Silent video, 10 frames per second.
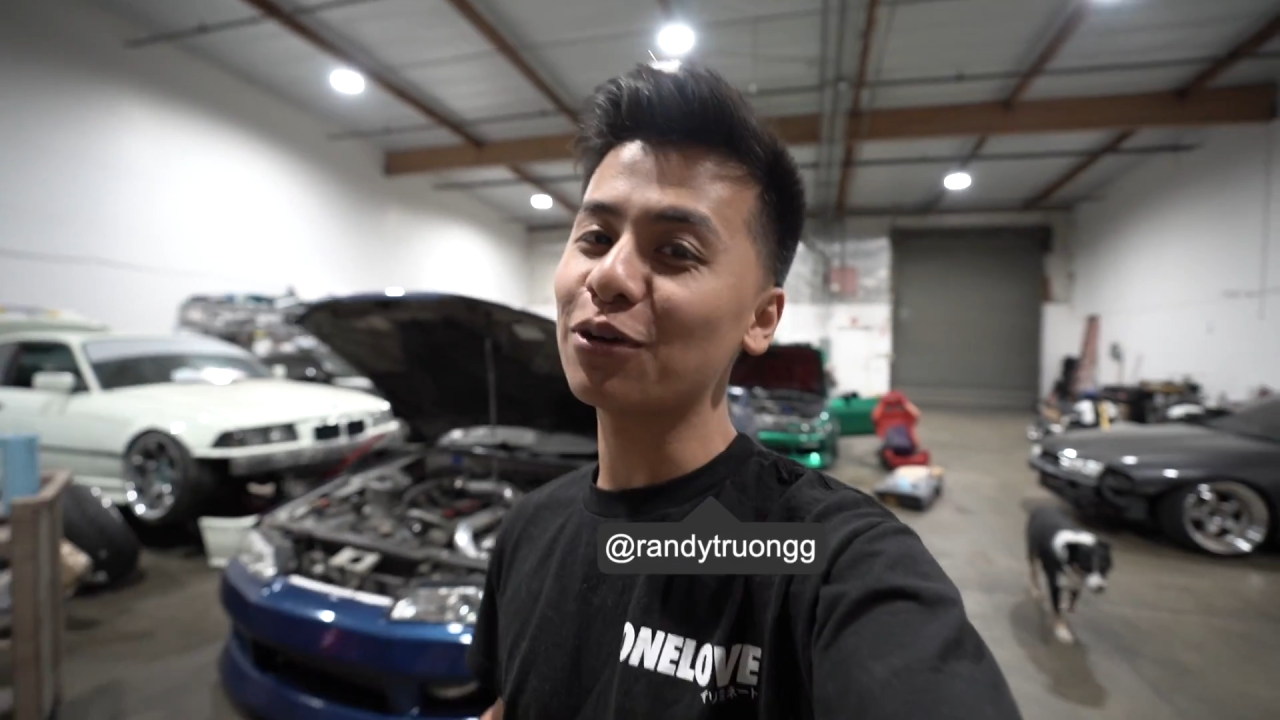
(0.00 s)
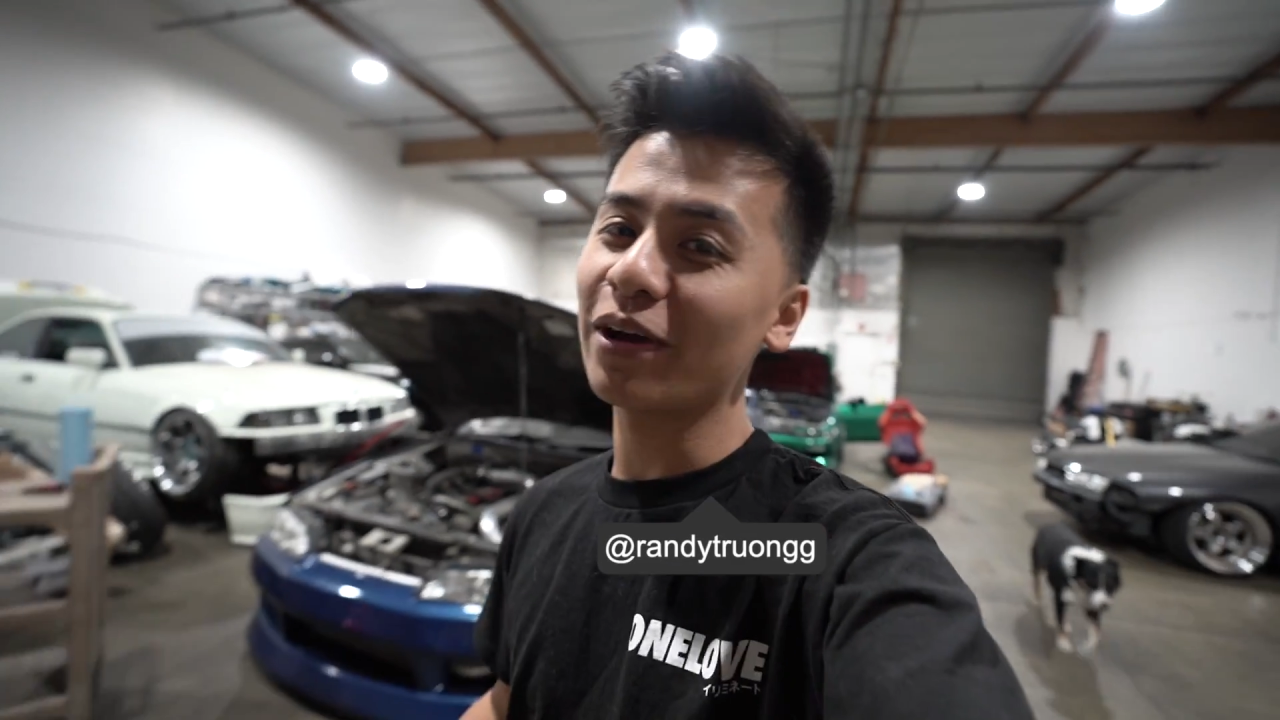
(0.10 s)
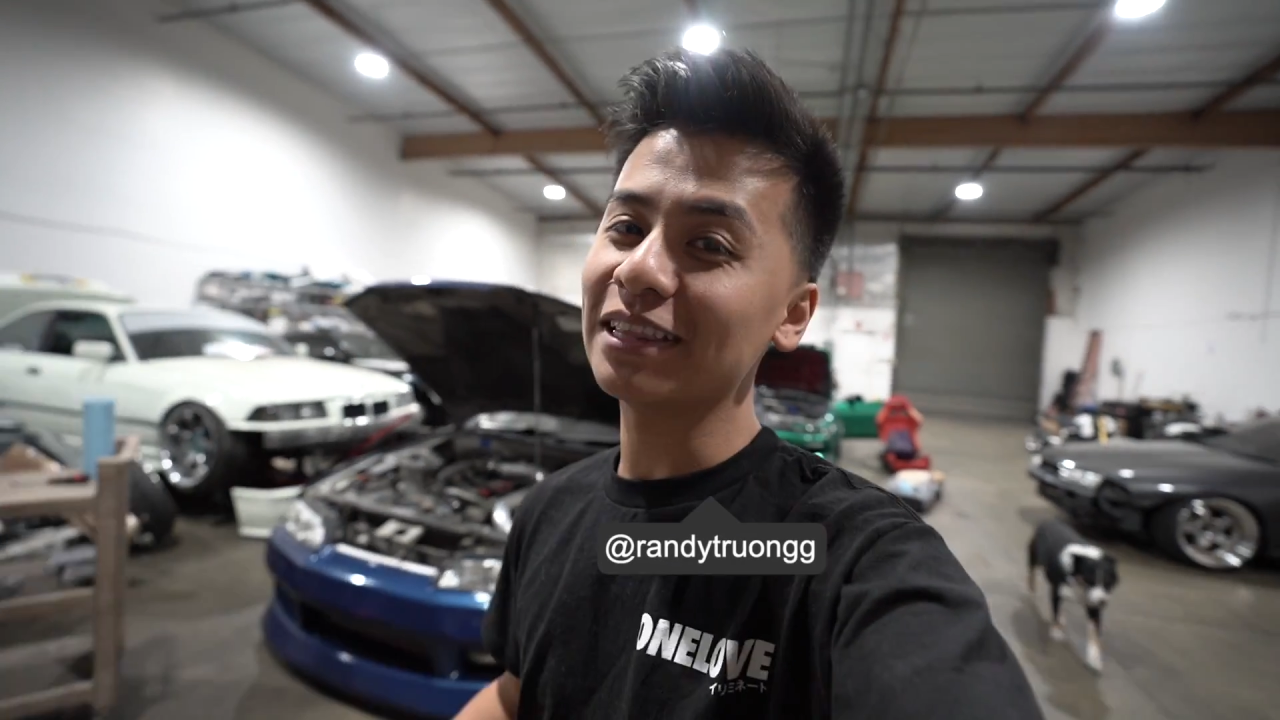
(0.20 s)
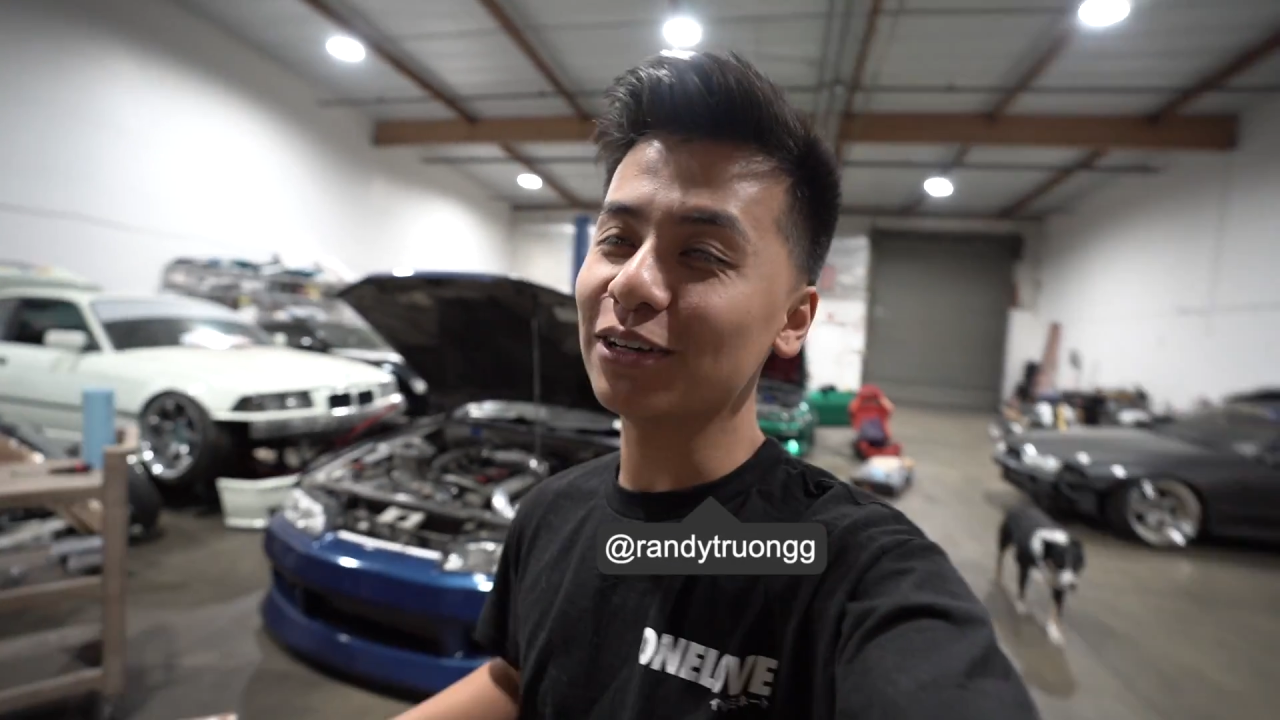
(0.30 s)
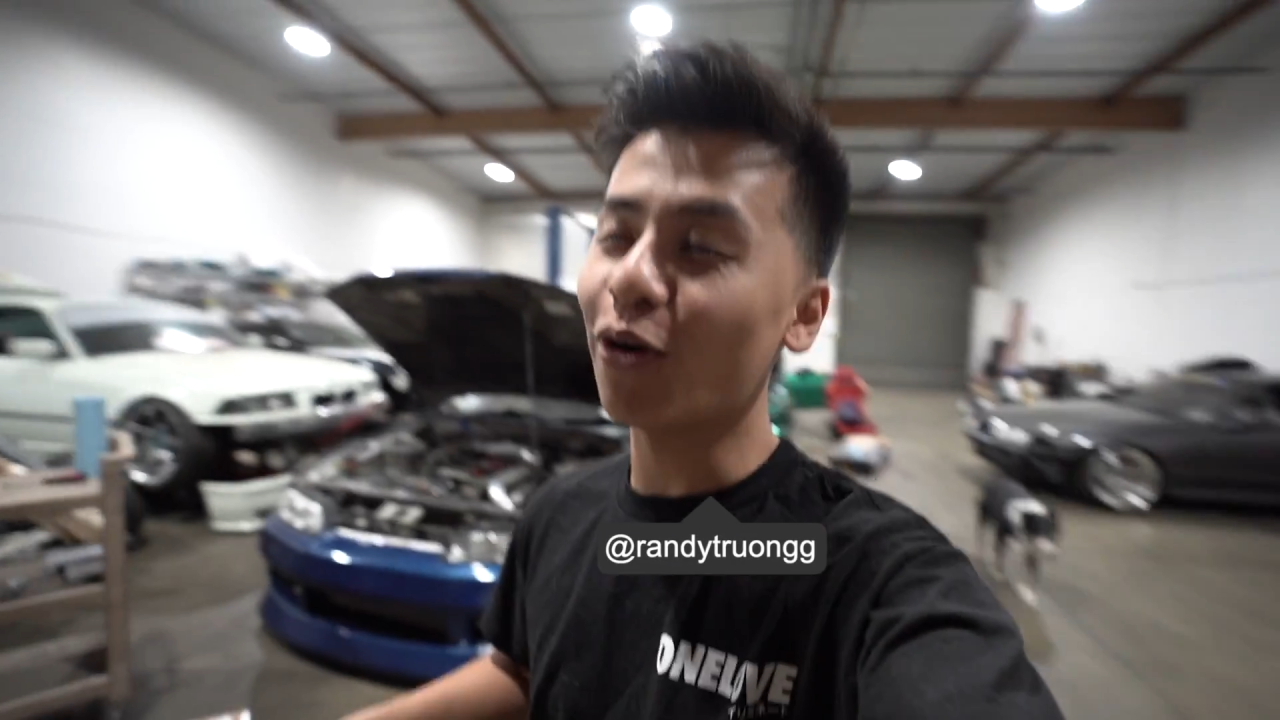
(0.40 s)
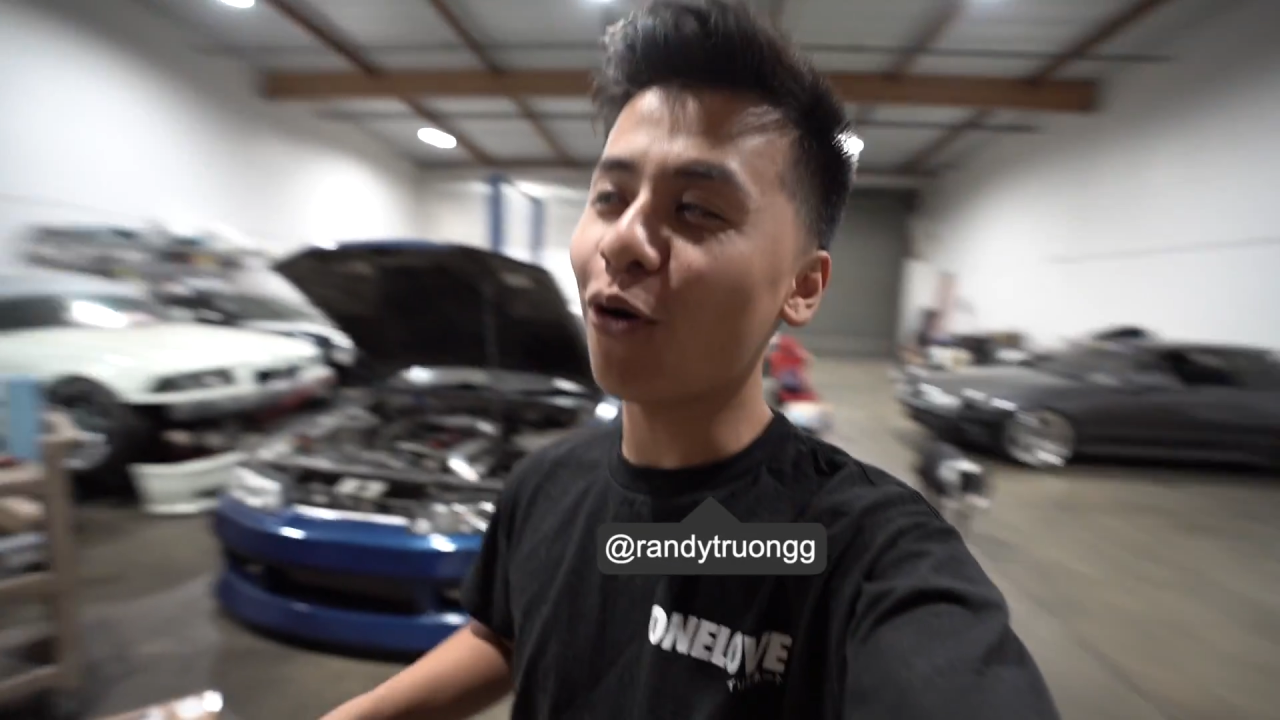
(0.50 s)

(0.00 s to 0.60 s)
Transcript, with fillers: away the